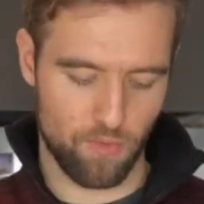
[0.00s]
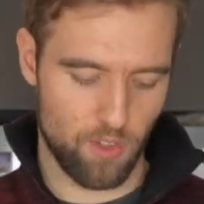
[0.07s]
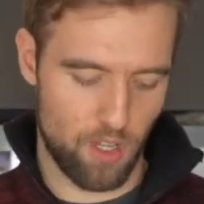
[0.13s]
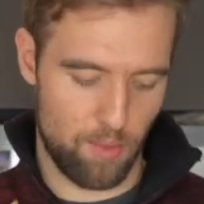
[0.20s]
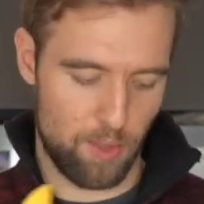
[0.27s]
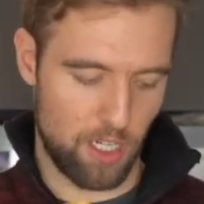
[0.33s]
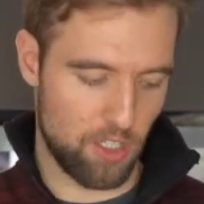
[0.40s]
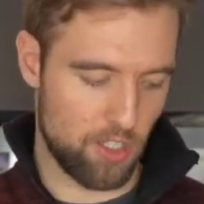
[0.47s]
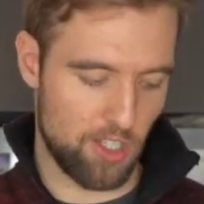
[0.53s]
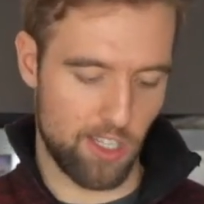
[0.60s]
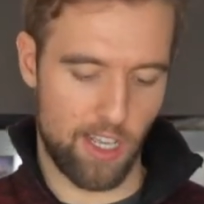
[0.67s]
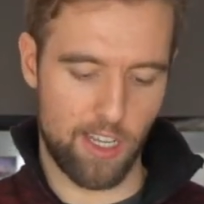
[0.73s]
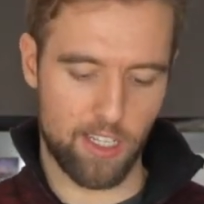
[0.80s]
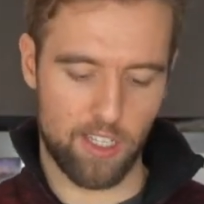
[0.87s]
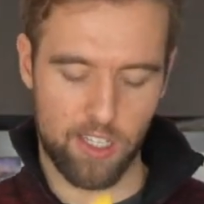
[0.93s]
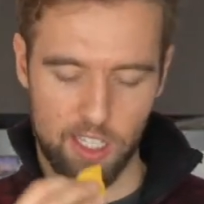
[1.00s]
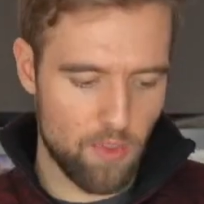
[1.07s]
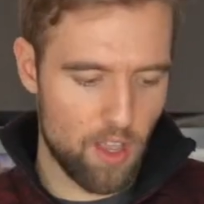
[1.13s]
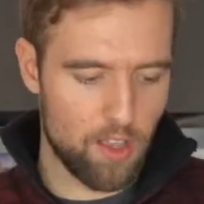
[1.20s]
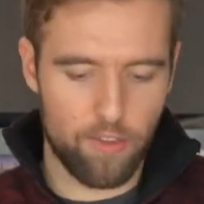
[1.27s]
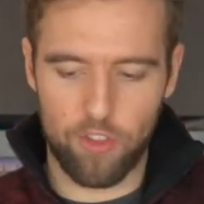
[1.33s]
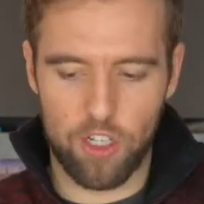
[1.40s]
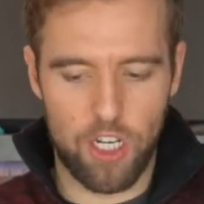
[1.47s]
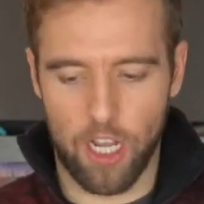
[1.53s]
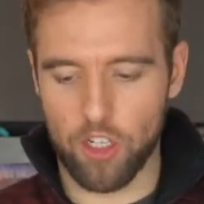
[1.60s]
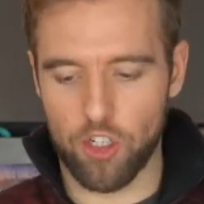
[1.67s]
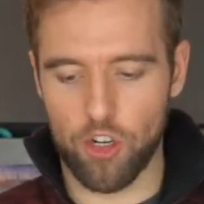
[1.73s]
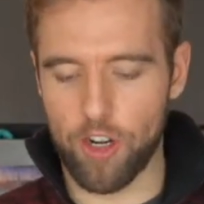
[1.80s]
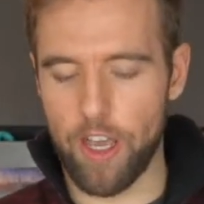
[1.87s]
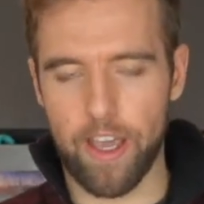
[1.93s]
I mean, it's sliced. I give the
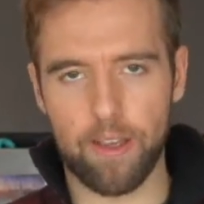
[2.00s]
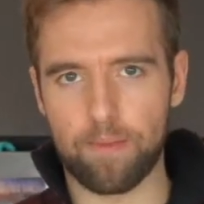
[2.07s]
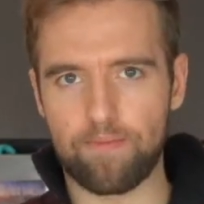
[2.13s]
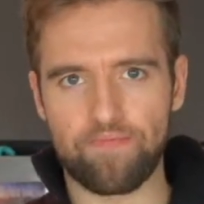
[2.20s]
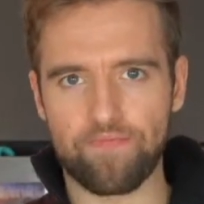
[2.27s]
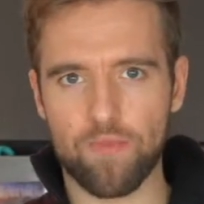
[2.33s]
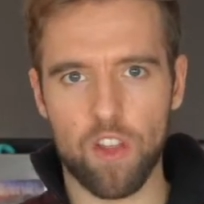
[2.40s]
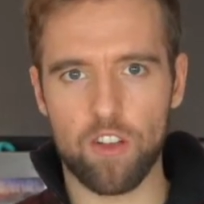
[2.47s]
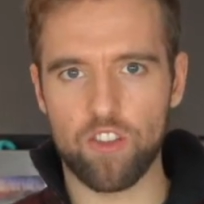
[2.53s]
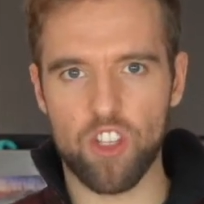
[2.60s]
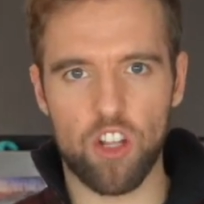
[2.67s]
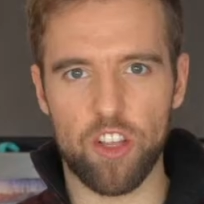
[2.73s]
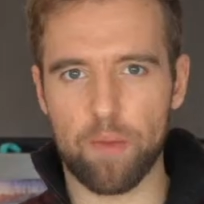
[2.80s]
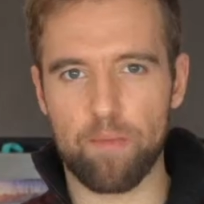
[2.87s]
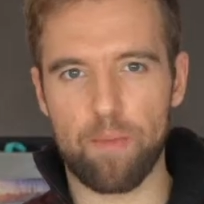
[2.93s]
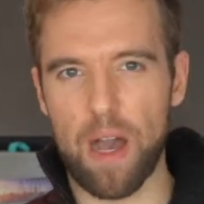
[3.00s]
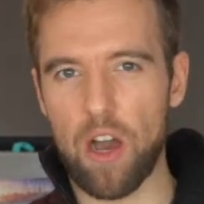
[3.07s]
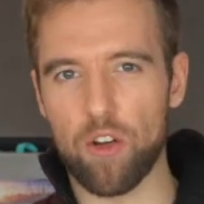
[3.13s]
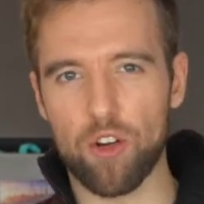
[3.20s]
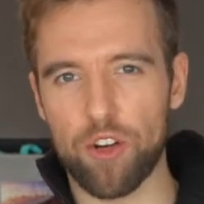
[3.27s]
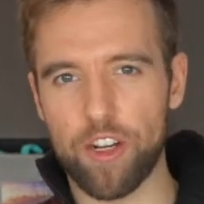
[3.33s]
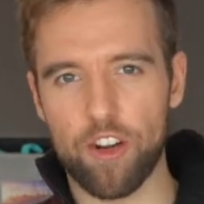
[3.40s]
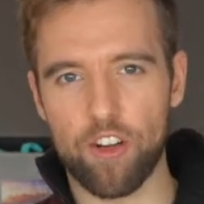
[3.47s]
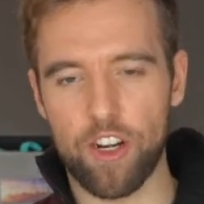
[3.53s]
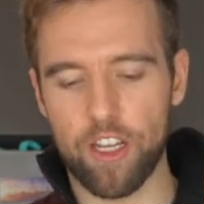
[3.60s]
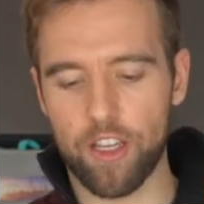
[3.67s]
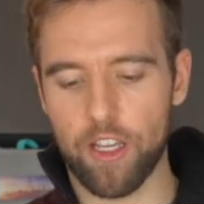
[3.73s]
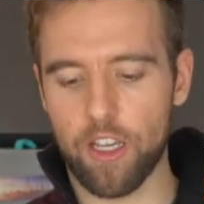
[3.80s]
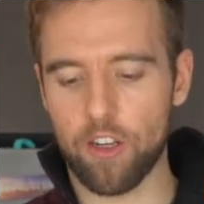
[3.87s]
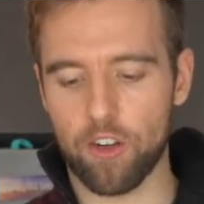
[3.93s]
texture an 8. It's not like powdery or
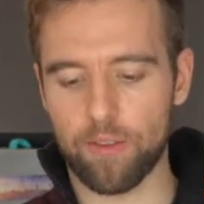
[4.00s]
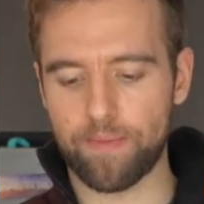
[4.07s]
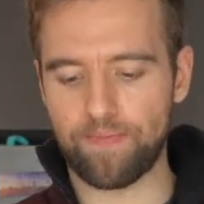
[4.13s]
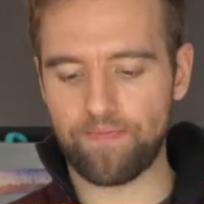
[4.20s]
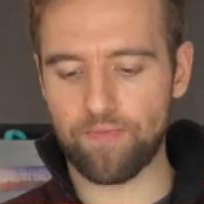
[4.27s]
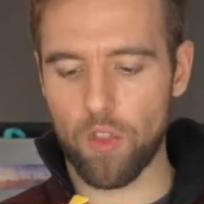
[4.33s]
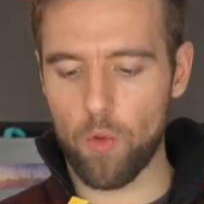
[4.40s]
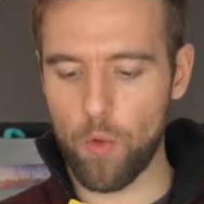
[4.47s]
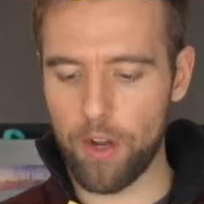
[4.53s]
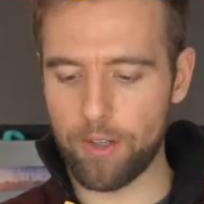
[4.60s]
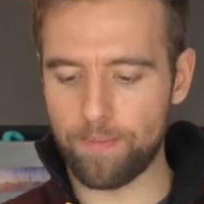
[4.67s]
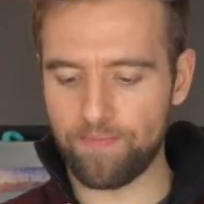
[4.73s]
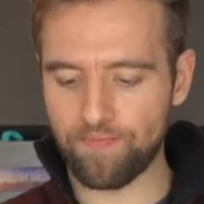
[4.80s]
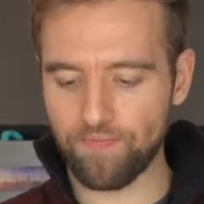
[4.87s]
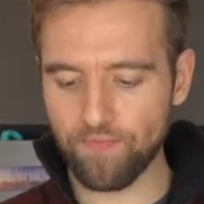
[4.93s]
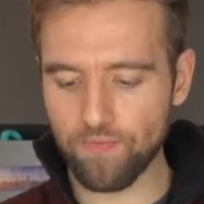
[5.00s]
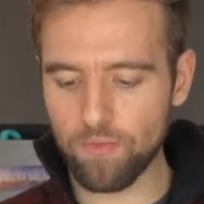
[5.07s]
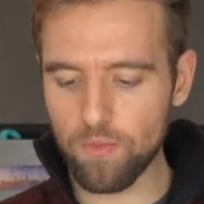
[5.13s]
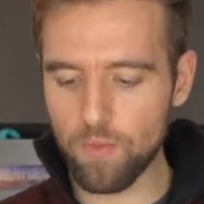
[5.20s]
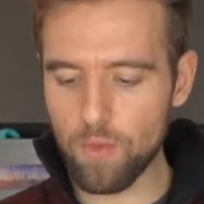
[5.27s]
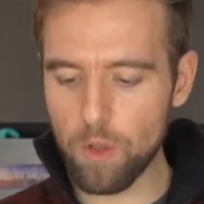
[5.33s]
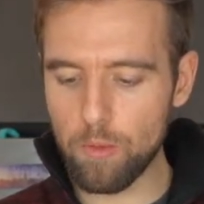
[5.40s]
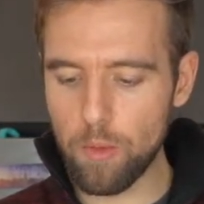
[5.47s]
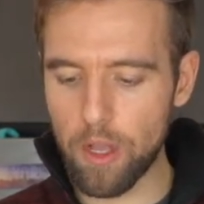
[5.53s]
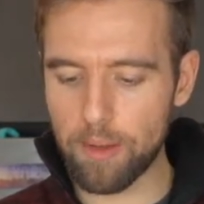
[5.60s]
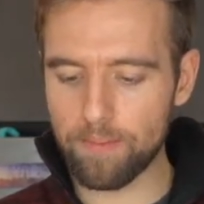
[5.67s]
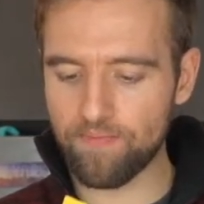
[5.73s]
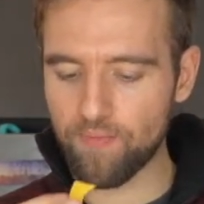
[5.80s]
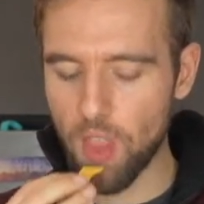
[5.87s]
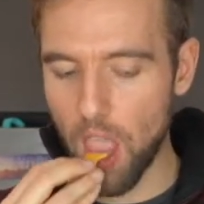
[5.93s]
anything or weird, but
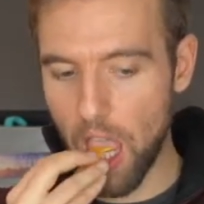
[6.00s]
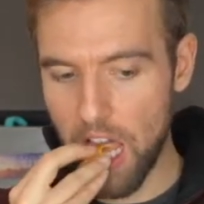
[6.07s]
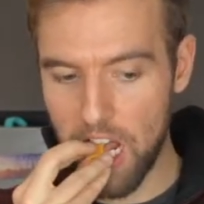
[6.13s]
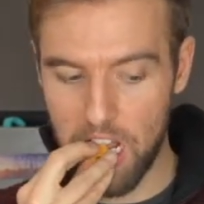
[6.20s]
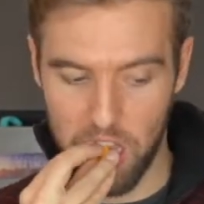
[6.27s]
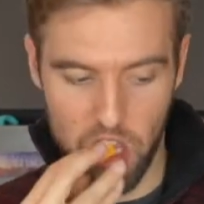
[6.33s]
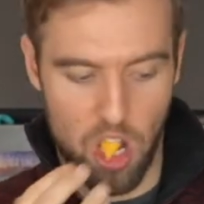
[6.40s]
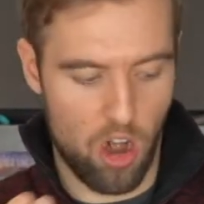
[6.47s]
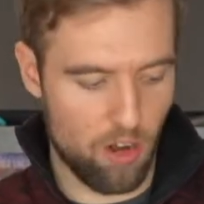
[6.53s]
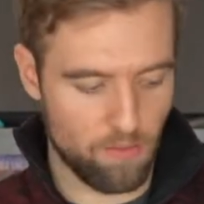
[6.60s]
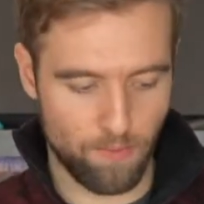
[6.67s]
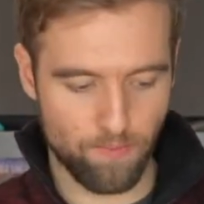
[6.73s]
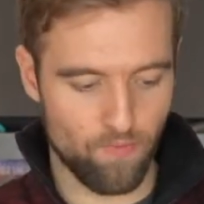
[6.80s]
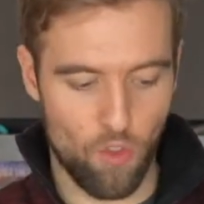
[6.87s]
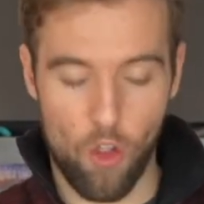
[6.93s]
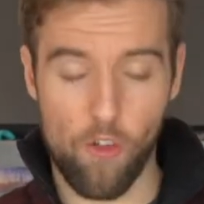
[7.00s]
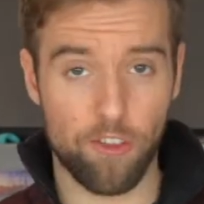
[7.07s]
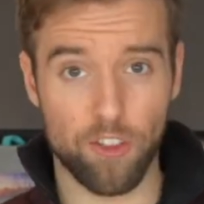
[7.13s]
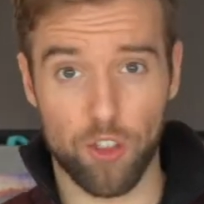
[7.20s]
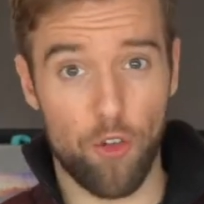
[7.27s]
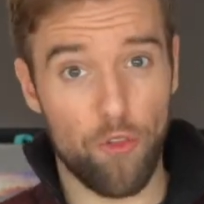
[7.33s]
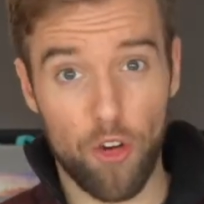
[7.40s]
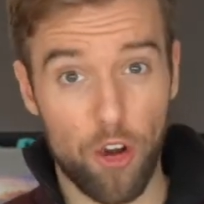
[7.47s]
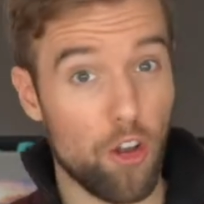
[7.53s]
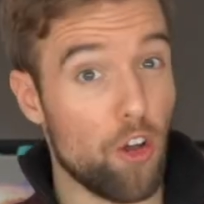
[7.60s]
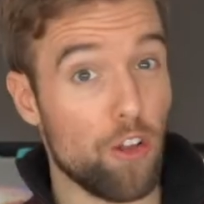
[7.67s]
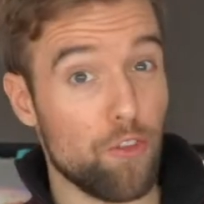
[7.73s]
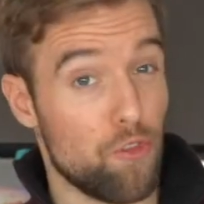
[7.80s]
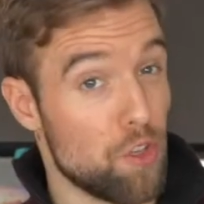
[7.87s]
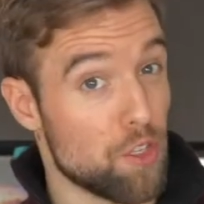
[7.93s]
yeah. So far,
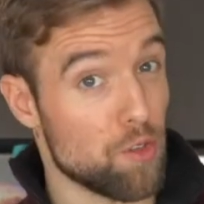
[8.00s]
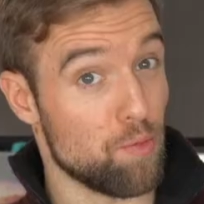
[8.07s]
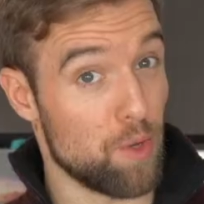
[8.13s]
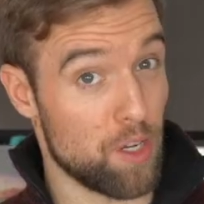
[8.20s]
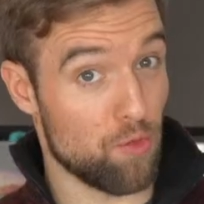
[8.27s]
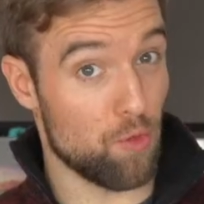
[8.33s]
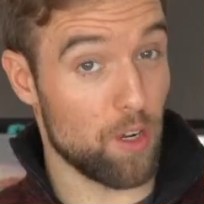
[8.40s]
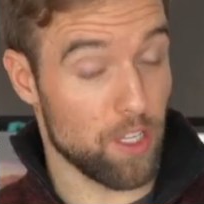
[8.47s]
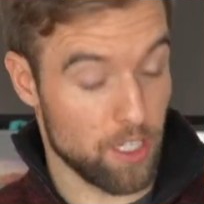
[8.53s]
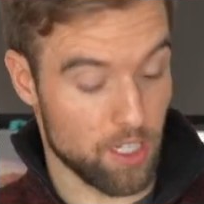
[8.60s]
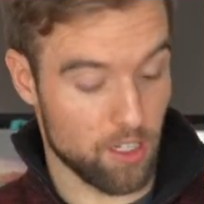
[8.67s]
all of these have been really